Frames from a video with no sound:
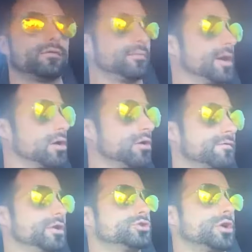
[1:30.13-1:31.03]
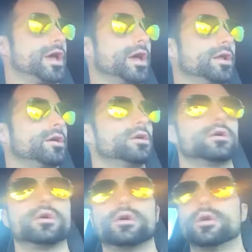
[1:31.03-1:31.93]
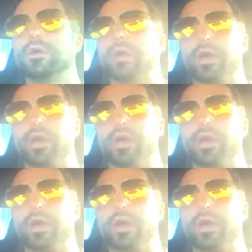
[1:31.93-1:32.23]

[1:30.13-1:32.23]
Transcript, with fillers: for my girlfriend Jordan